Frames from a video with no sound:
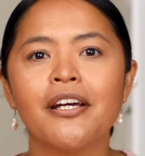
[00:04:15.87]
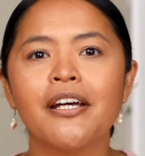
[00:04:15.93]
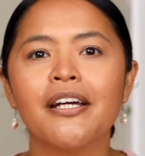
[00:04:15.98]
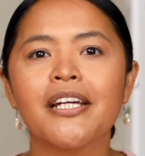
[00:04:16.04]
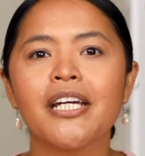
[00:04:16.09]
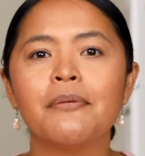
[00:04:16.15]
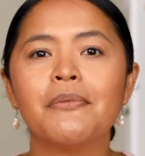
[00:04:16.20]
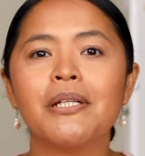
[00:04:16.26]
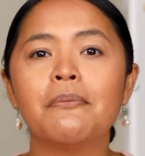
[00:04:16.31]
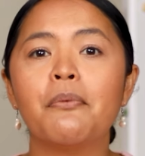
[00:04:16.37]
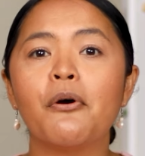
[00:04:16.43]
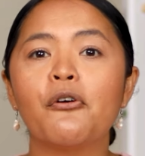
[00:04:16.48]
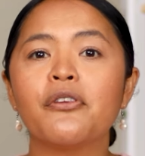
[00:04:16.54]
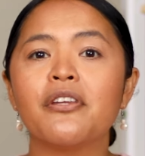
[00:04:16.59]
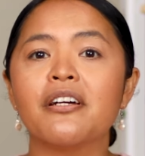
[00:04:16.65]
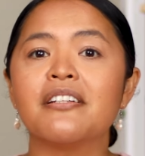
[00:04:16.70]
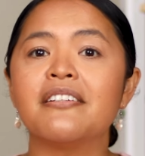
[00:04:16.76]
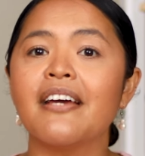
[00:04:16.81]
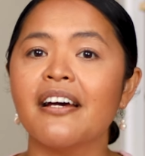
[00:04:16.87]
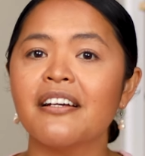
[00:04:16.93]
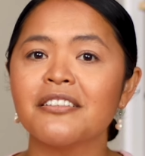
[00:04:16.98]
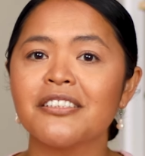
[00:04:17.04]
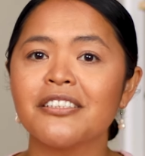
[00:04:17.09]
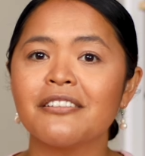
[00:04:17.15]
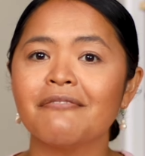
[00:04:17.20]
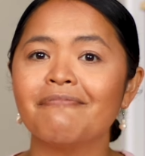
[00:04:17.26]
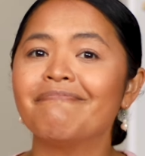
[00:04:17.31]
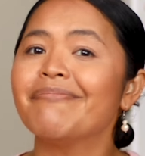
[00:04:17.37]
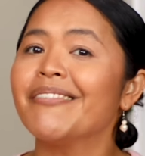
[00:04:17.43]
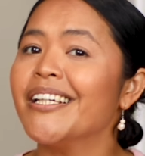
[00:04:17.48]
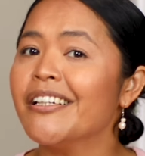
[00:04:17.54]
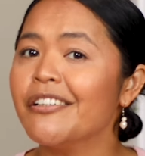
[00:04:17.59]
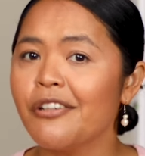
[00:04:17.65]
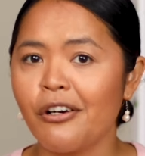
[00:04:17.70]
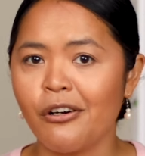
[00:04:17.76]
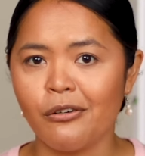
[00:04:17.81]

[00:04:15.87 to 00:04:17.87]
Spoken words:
It can mean both a guest and a